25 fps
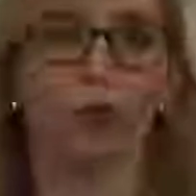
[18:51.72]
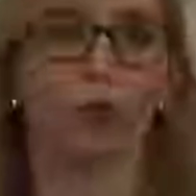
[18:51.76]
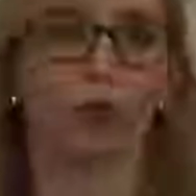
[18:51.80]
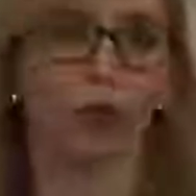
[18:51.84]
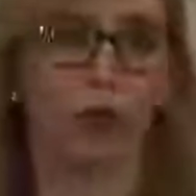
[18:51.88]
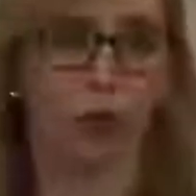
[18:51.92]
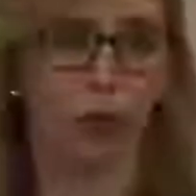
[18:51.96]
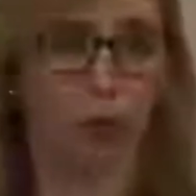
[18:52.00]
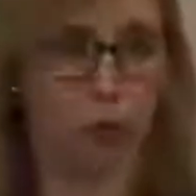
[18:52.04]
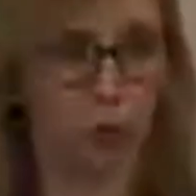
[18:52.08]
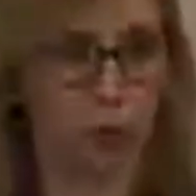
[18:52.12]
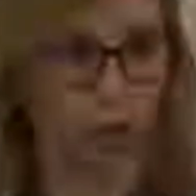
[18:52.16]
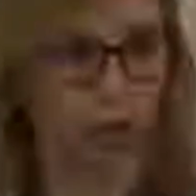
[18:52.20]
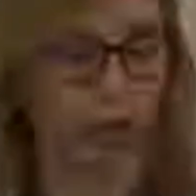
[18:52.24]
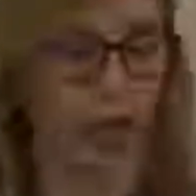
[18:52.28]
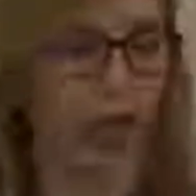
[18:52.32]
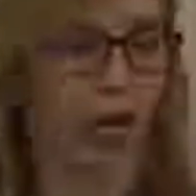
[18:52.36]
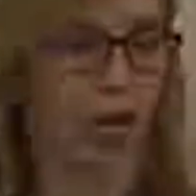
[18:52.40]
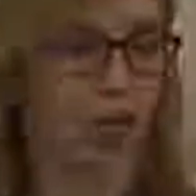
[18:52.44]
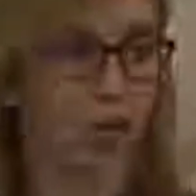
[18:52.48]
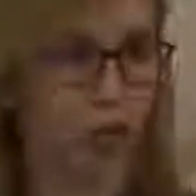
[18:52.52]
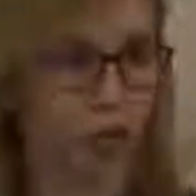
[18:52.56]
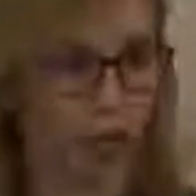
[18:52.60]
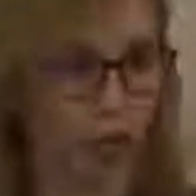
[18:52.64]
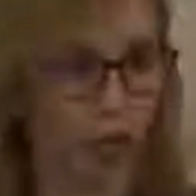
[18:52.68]
for the
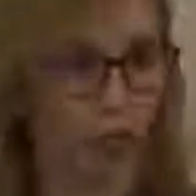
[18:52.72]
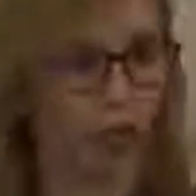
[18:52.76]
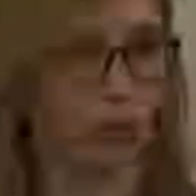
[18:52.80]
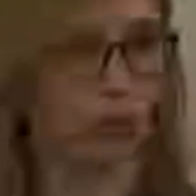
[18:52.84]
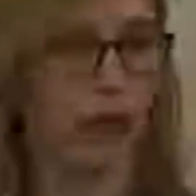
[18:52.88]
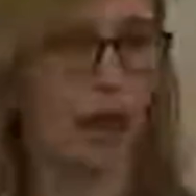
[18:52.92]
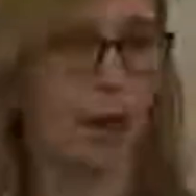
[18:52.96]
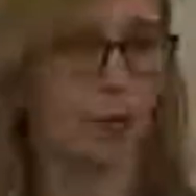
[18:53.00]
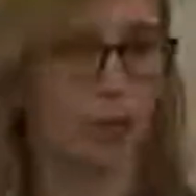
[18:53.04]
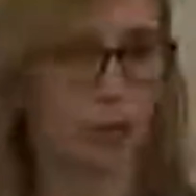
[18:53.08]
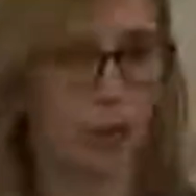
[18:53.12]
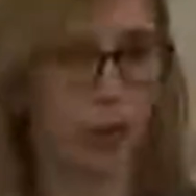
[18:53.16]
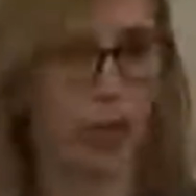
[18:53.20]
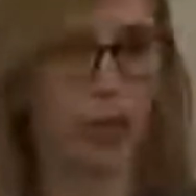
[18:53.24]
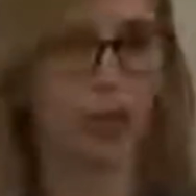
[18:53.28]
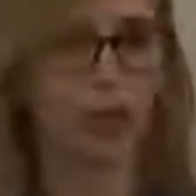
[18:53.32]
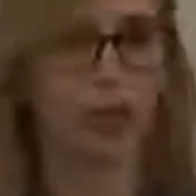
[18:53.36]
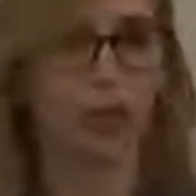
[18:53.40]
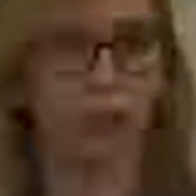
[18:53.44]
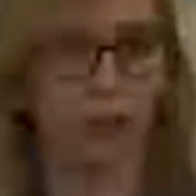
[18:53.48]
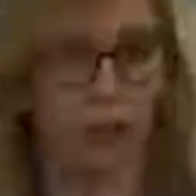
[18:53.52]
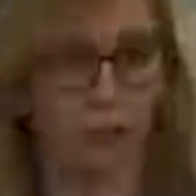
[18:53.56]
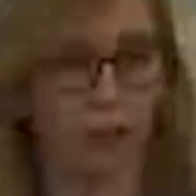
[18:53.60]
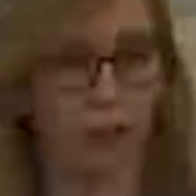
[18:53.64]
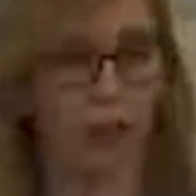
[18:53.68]
communication and
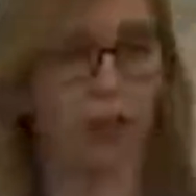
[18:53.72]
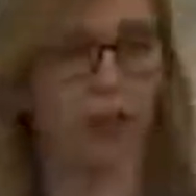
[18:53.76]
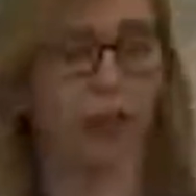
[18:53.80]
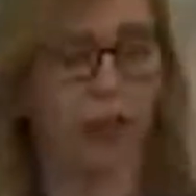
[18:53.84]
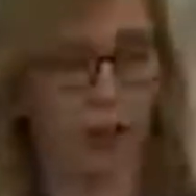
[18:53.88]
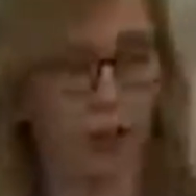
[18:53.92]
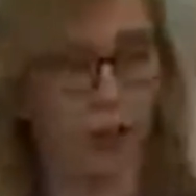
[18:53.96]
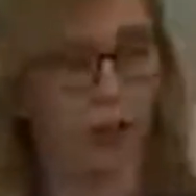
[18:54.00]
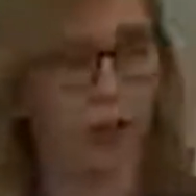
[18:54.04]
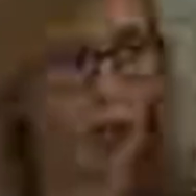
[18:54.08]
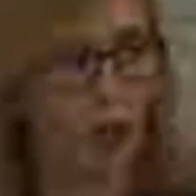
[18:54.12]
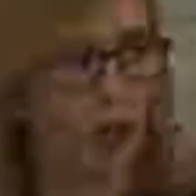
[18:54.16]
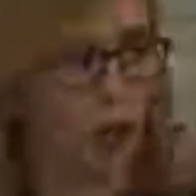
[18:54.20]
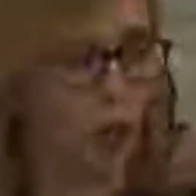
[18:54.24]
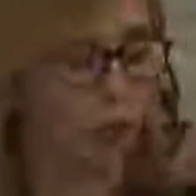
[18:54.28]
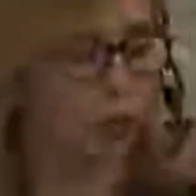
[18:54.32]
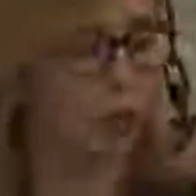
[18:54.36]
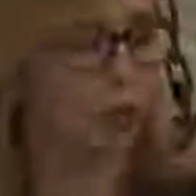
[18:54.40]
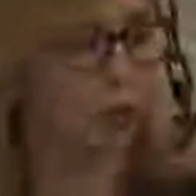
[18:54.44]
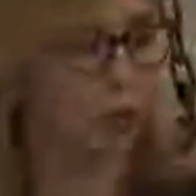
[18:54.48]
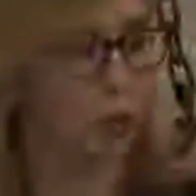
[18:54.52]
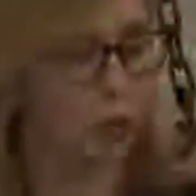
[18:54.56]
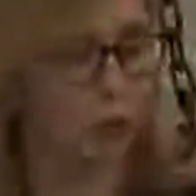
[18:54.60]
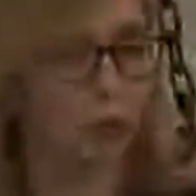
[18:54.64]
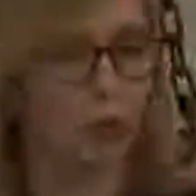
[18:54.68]
collaboration of
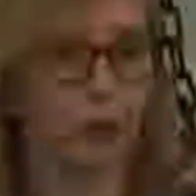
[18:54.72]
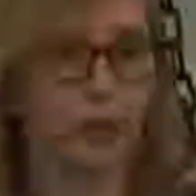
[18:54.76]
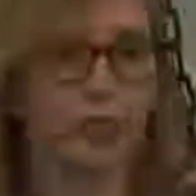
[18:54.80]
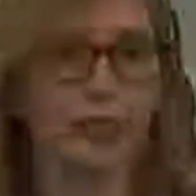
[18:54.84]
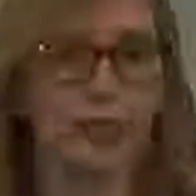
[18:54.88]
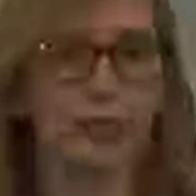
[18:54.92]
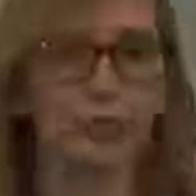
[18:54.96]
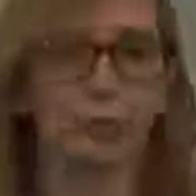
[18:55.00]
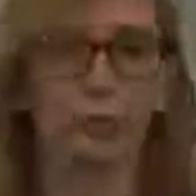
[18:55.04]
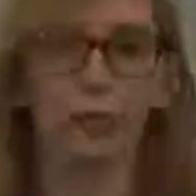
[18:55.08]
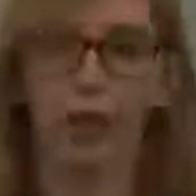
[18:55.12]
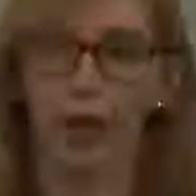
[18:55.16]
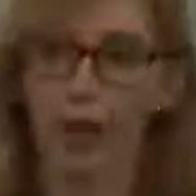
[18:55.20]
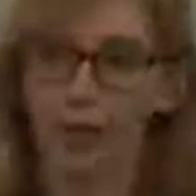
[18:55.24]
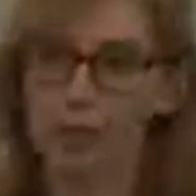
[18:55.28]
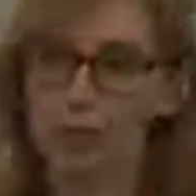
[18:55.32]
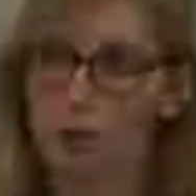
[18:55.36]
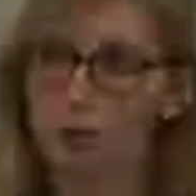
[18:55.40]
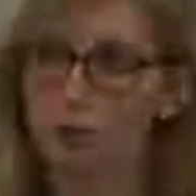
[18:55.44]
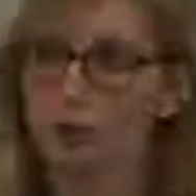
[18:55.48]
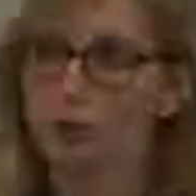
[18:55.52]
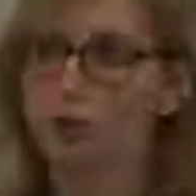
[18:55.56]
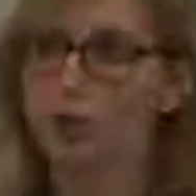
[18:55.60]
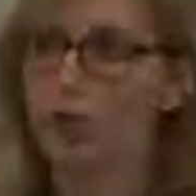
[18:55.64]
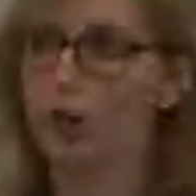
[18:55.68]
the blueprints and
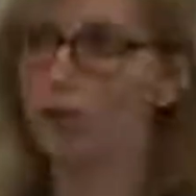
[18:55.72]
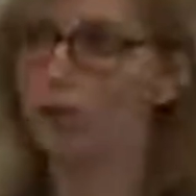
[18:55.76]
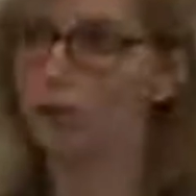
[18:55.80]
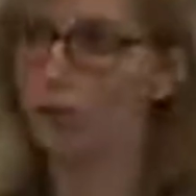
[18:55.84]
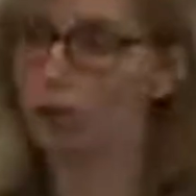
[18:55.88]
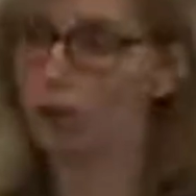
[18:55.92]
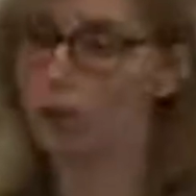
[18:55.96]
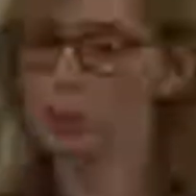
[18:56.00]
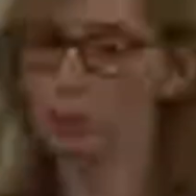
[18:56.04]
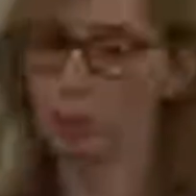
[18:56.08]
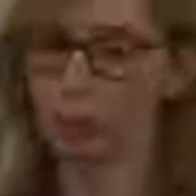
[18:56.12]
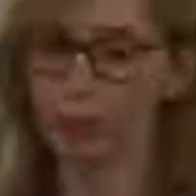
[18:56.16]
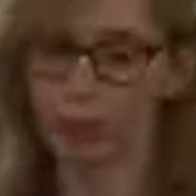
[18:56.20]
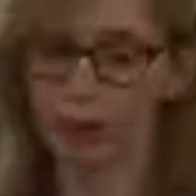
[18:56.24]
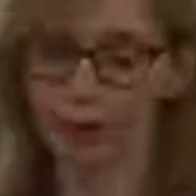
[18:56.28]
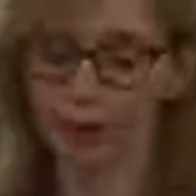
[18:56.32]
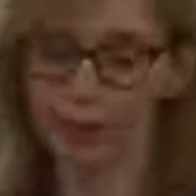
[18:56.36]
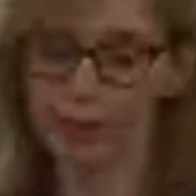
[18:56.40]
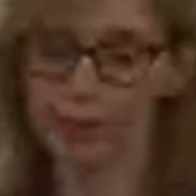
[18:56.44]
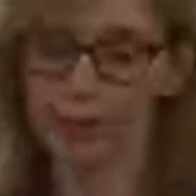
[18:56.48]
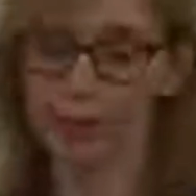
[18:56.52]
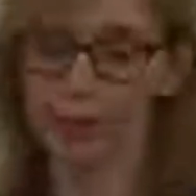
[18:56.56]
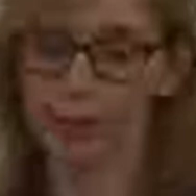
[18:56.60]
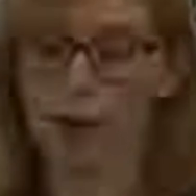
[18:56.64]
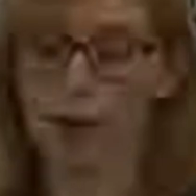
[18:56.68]
plans once you have those in
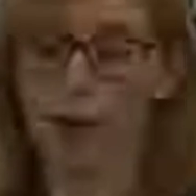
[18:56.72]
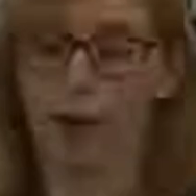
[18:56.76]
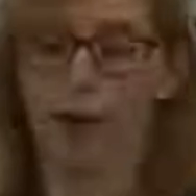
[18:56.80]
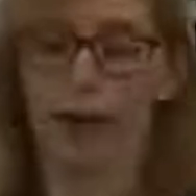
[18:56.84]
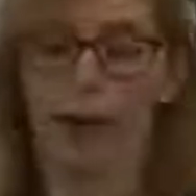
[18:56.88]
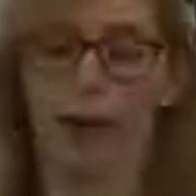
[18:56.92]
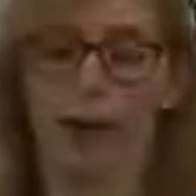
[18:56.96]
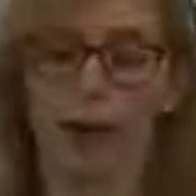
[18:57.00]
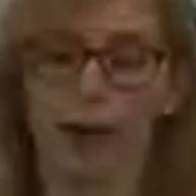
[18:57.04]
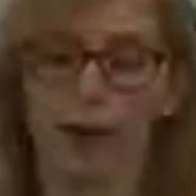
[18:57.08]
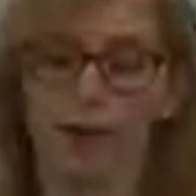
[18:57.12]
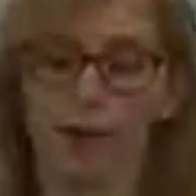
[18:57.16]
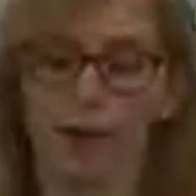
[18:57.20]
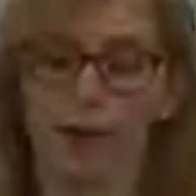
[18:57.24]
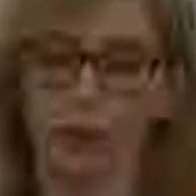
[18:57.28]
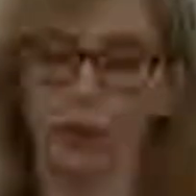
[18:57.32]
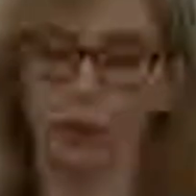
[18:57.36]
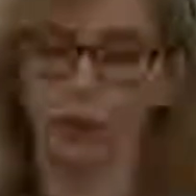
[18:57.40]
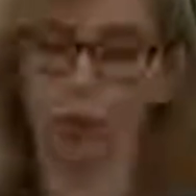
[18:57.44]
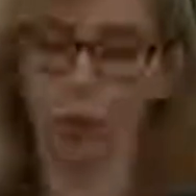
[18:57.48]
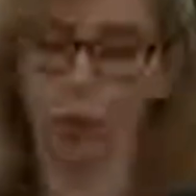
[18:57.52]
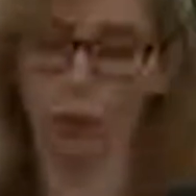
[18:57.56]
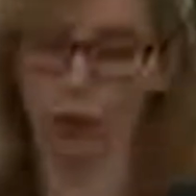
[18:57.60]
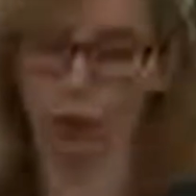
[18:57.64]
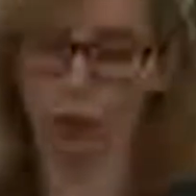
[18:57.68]
place. And then the
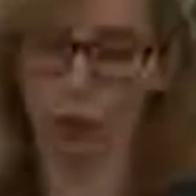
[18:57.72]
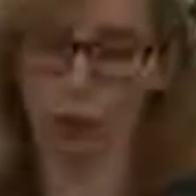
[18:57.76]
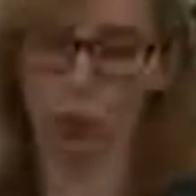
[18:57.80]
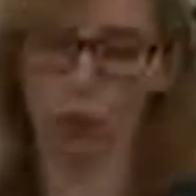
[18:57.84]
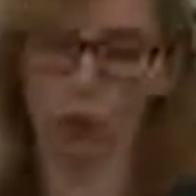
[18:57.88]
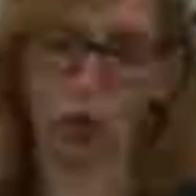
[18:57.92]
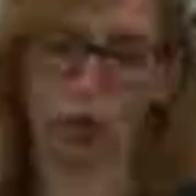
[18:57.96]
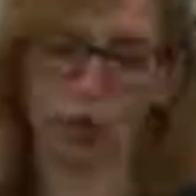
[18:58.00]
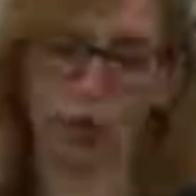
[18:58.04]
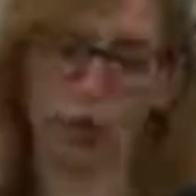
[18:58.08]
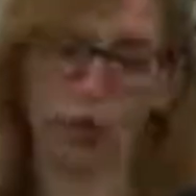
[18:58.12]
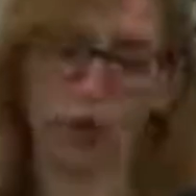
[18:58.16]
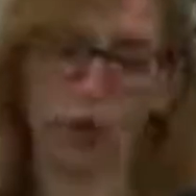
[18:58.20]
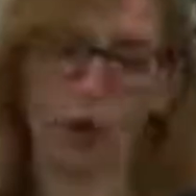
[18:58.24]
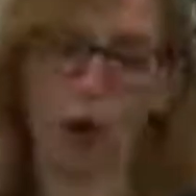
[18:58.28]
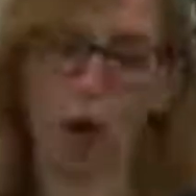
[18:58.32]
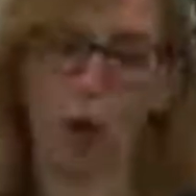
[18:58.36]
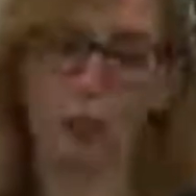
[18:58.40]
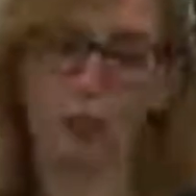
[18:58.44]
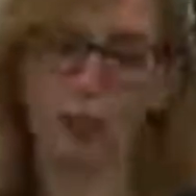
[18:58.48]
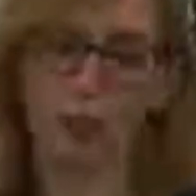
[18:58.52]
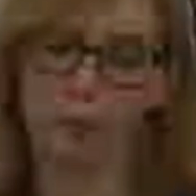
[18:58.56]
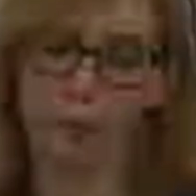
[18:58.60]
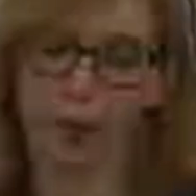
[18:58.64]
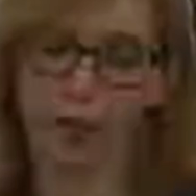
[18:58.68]
4th quarter,
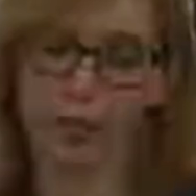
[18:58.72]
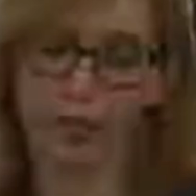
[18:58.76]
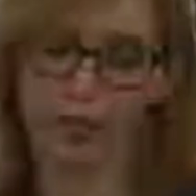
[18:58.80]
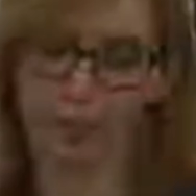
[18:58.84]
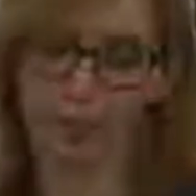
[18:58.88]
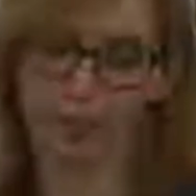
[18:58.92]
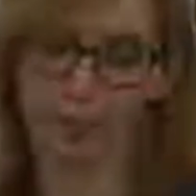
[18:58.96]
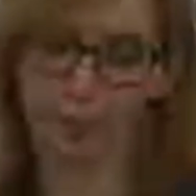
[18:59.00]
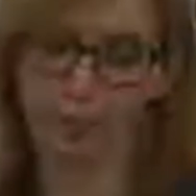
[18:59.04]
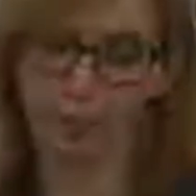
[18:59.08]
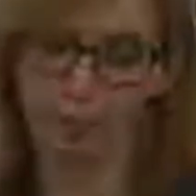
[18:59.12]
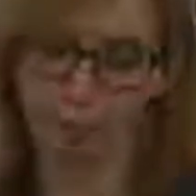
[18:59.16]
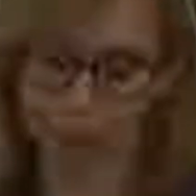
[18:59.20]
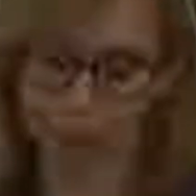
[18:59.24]
optimizing